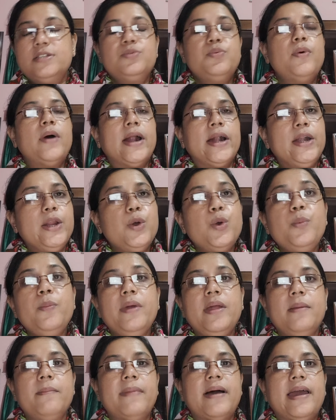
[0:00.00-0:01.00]
what do you
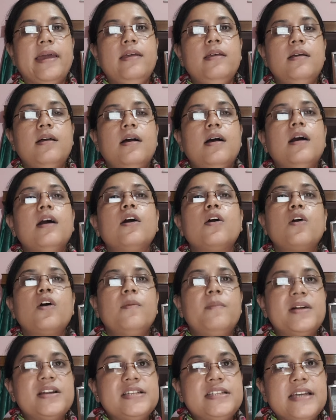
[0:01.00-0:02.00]
mean by a
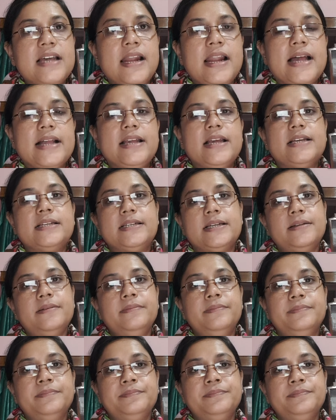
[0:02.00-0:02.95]
commercialization?